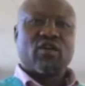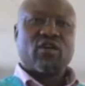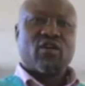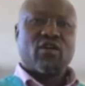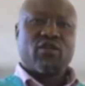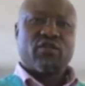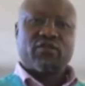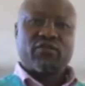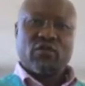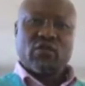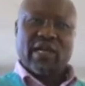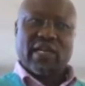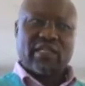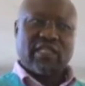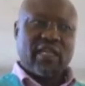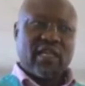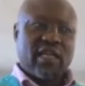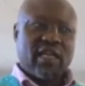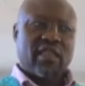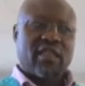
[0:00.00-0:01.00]
of your
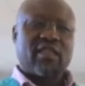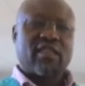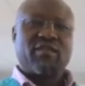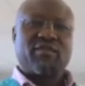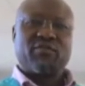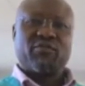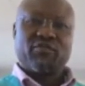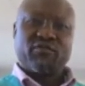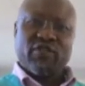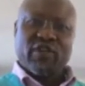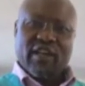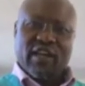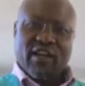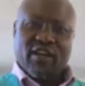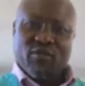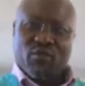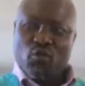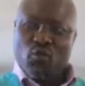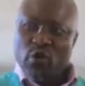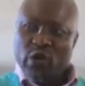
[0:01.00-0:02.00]
teeth very
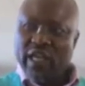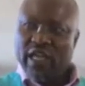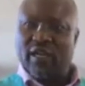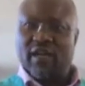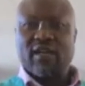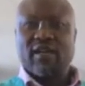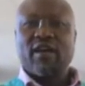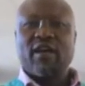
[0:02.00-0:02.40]
well,